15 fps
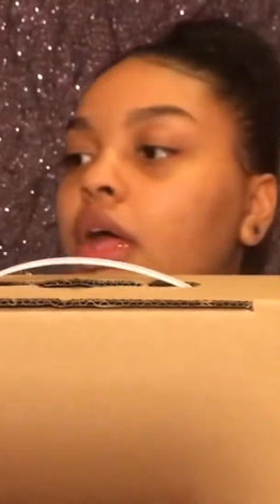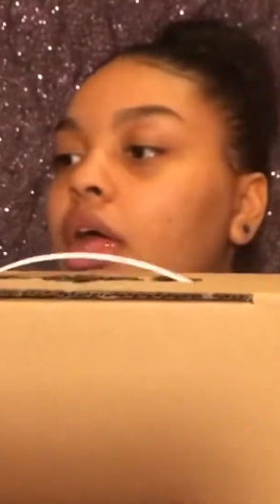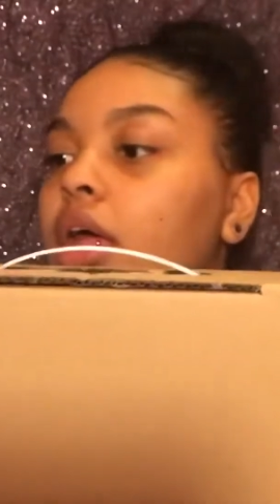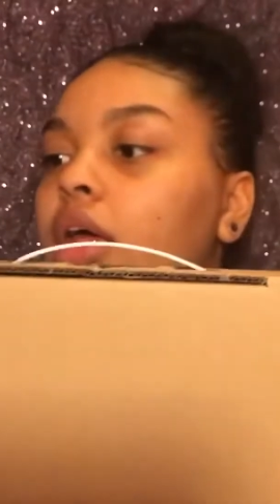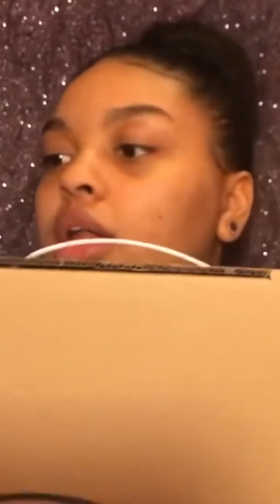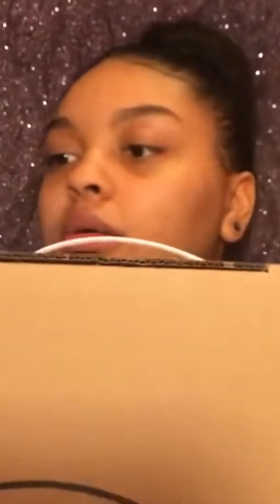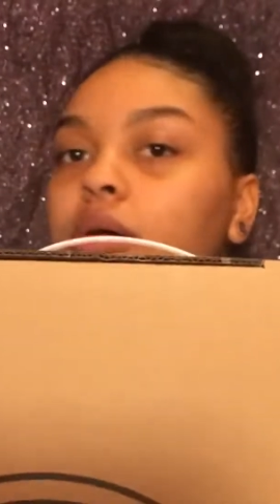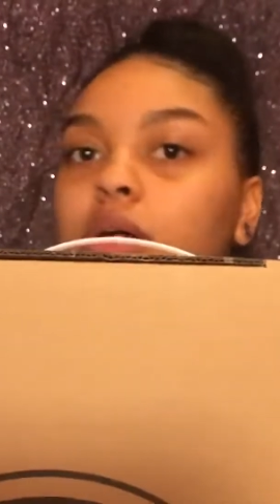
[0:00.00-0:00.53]

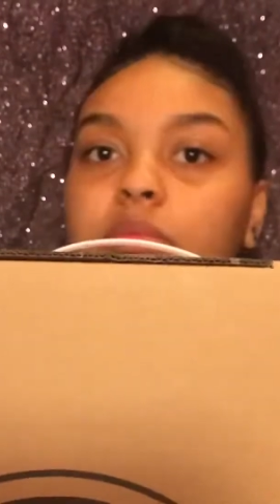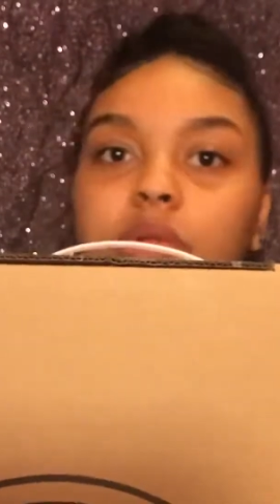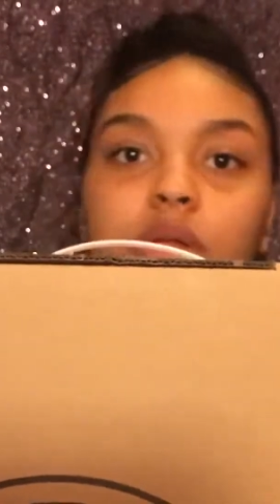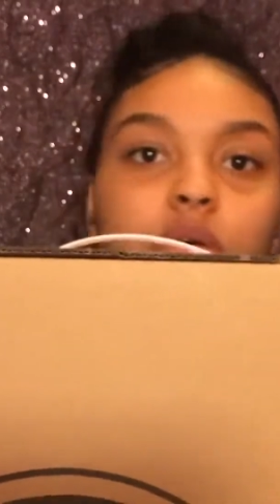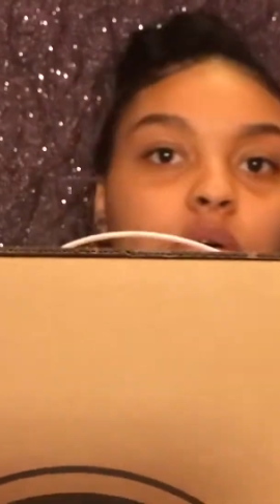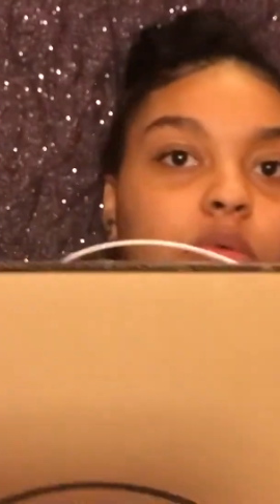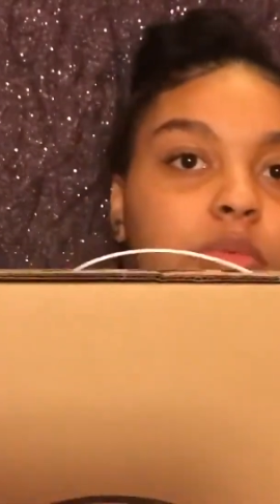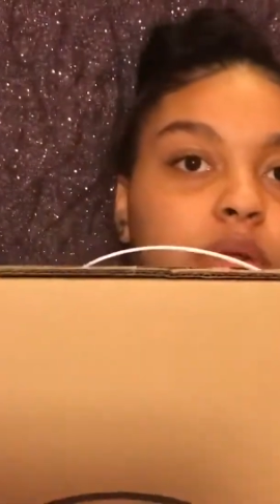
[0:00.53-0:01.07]
And I'm gonna be
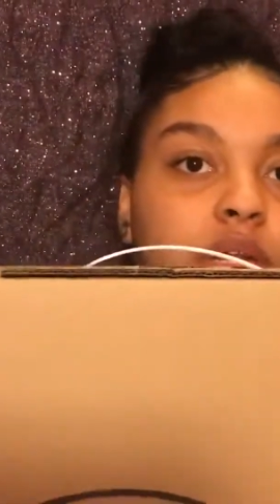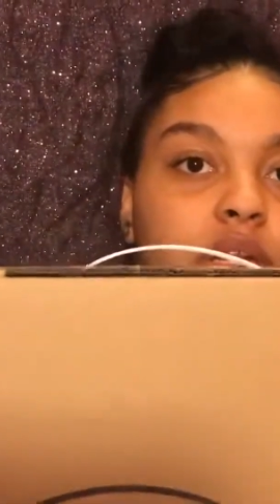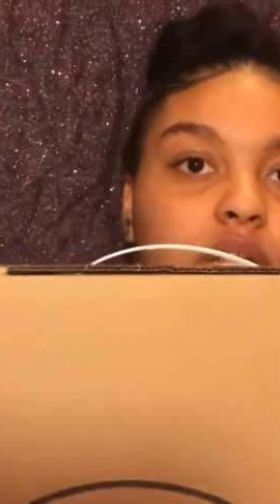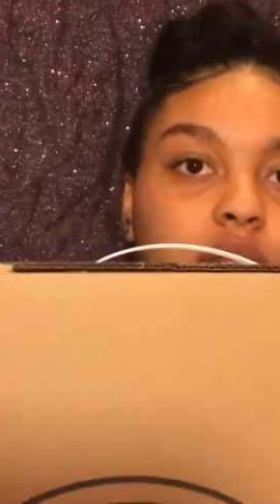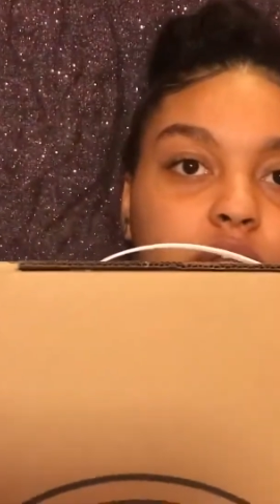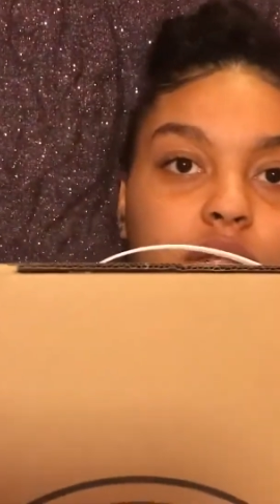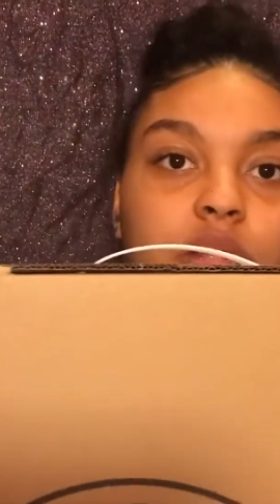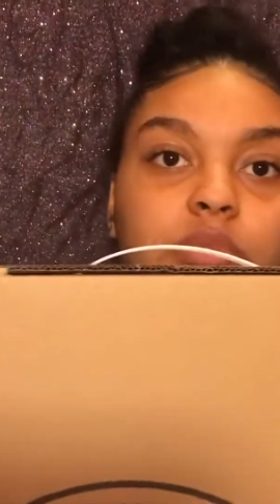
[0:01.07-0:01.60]
opening
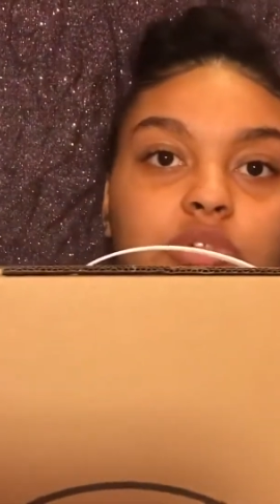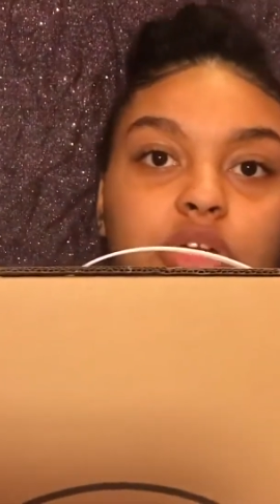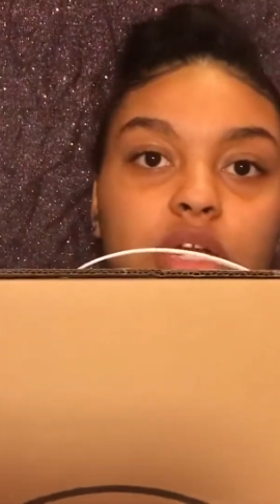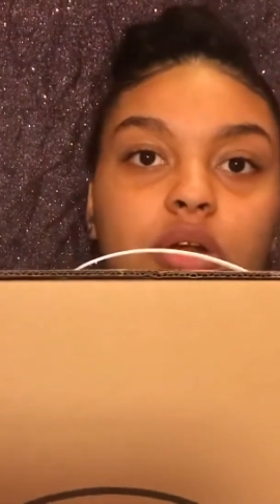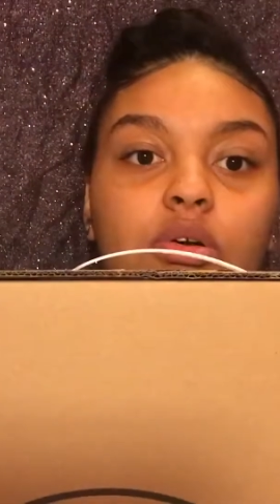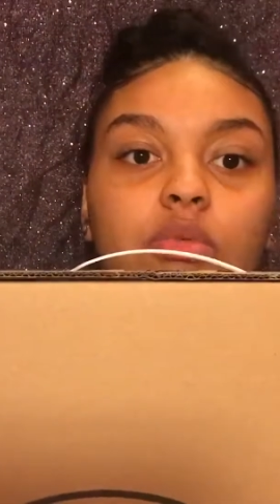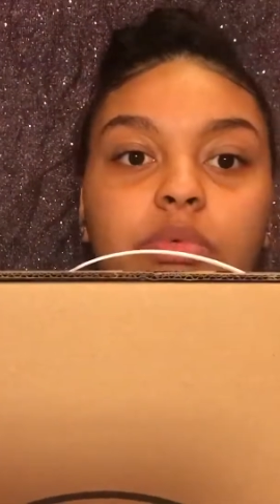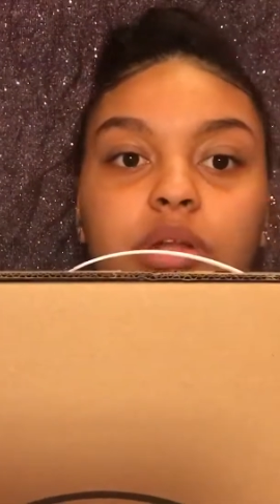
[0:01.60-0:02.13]
it. I'll
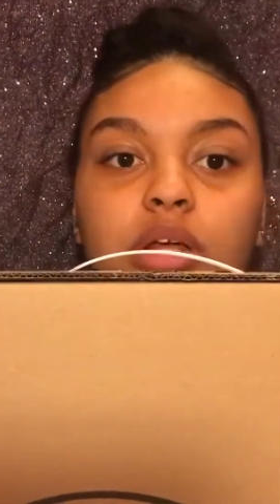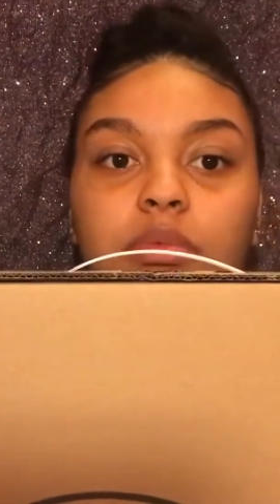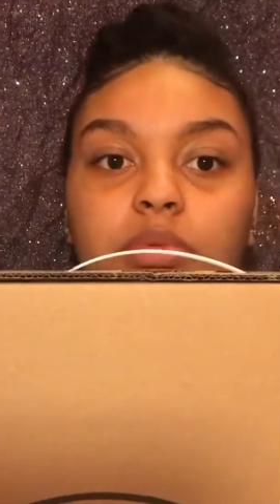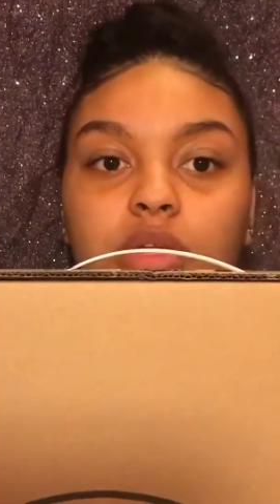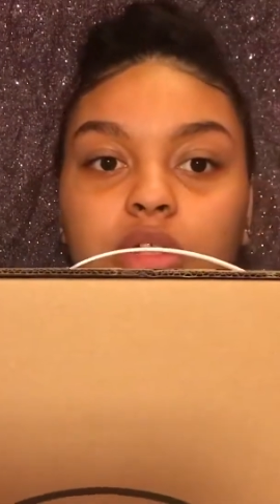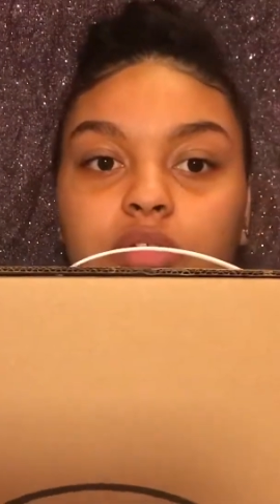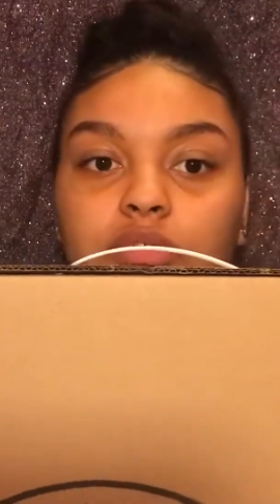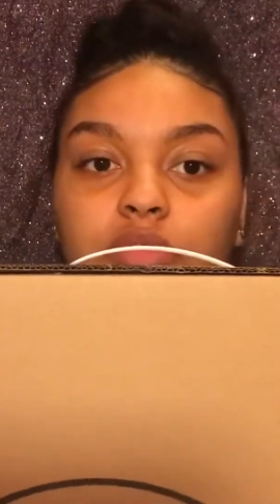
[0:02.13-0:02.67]
try to open it up
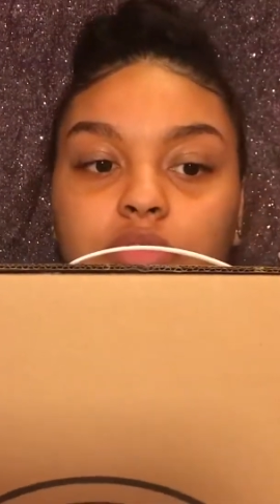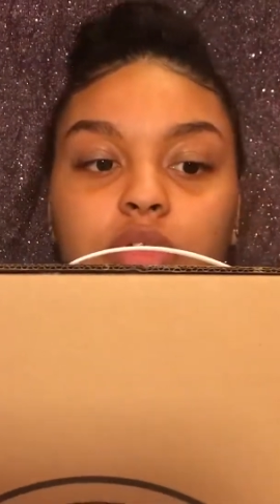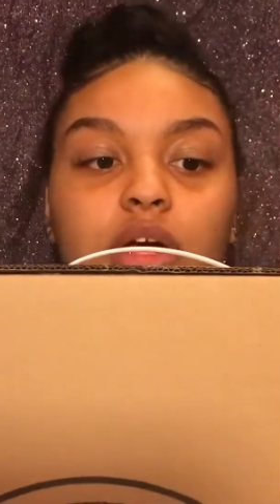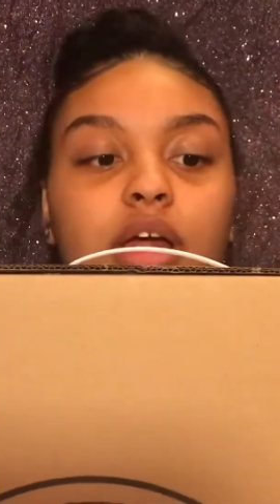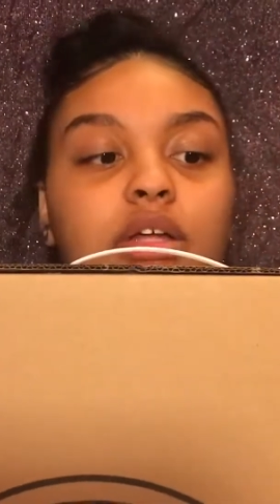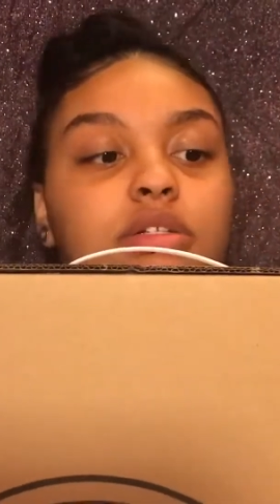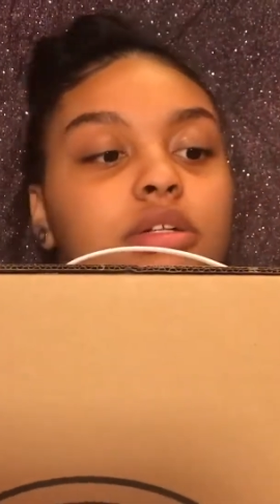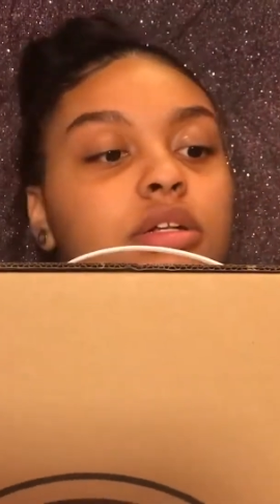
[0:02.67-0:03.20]
here for you
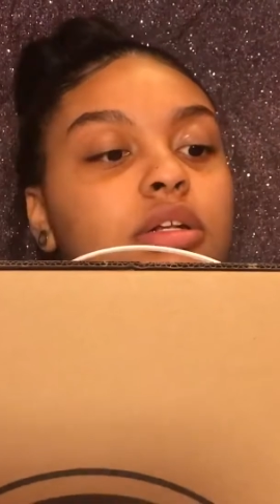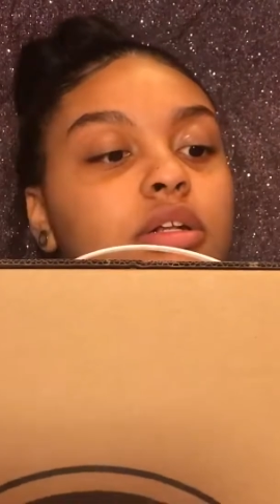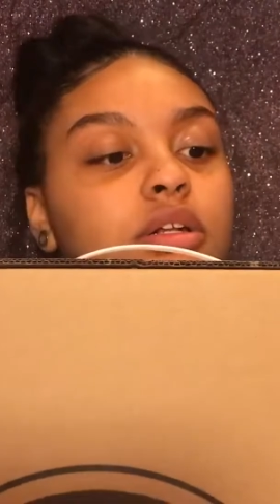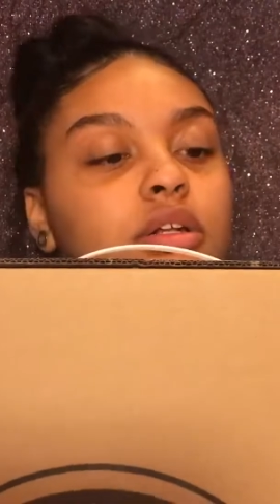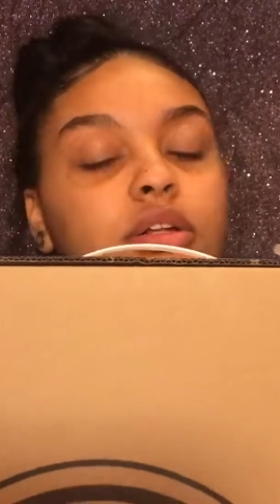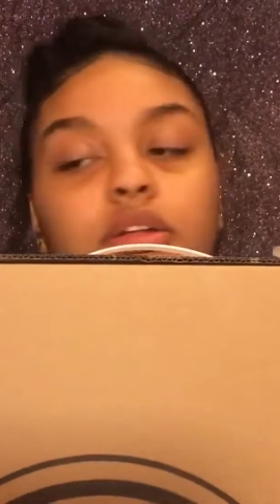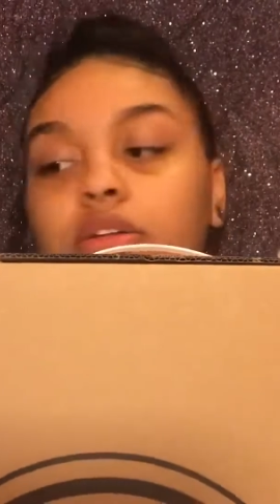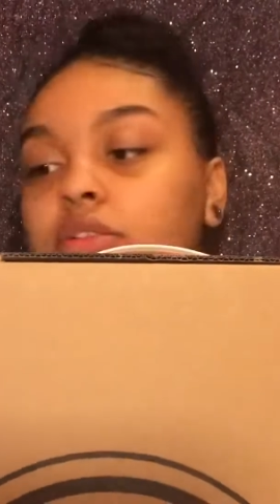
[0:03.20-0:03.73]
guys,
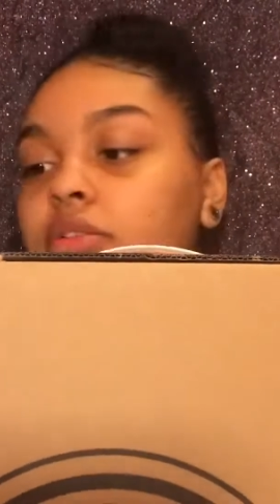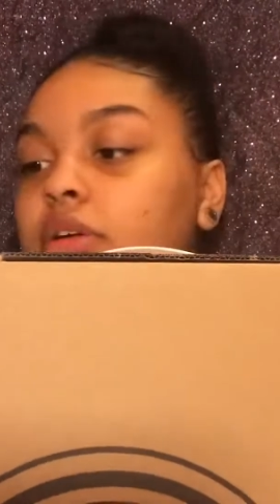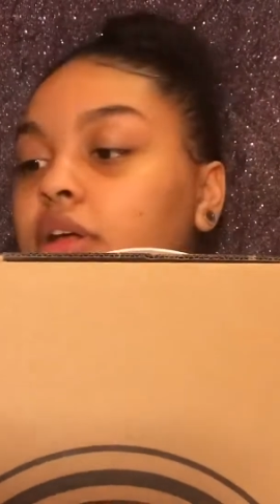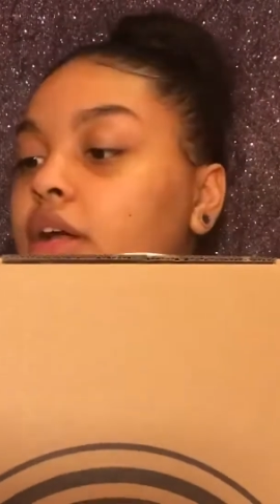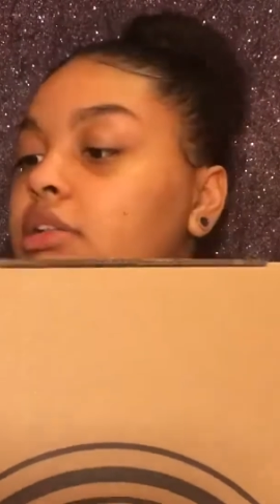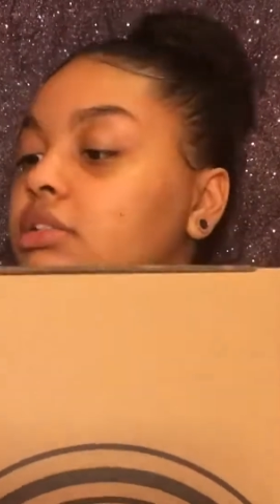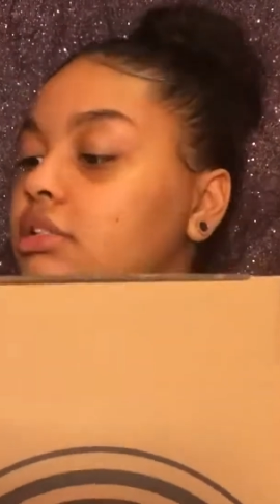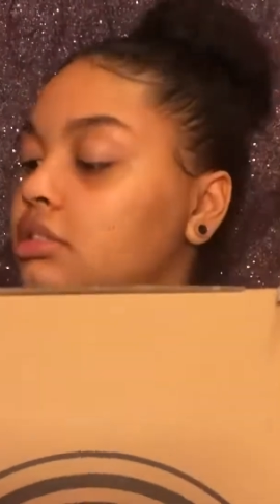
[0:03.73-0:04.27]
so you
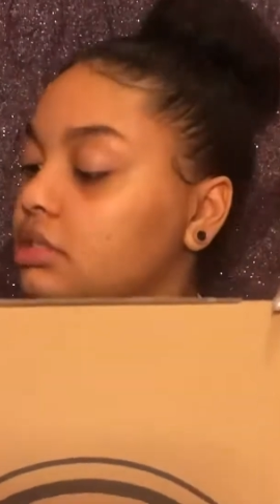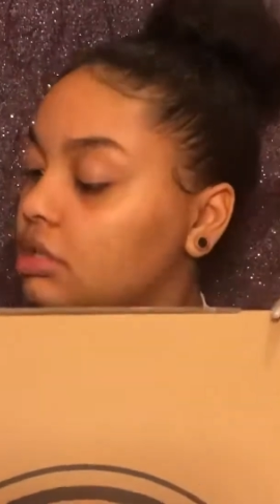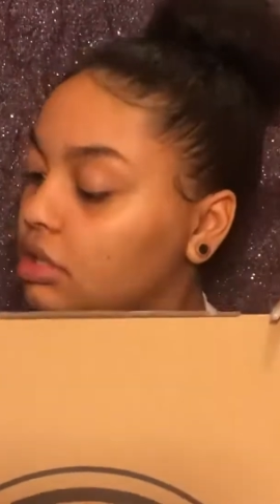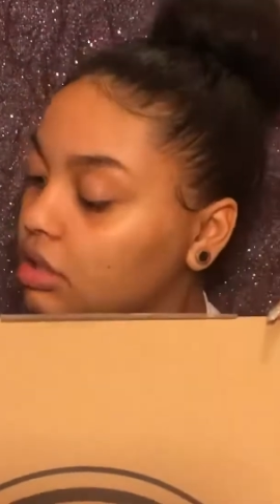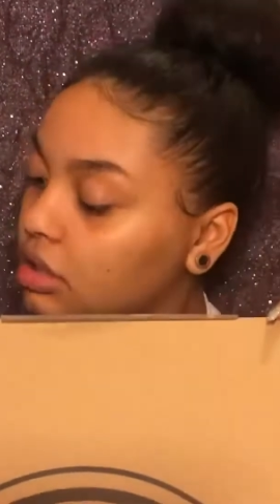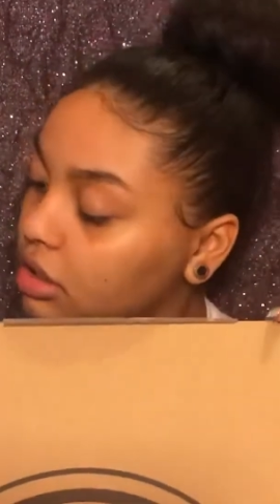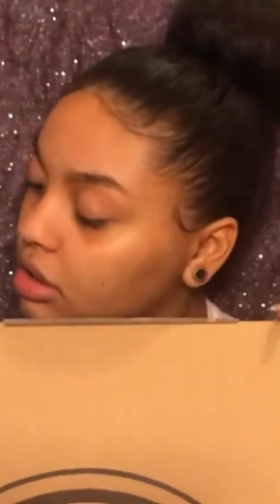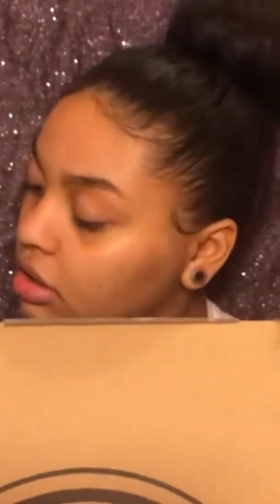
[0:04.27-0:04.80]
guys can see.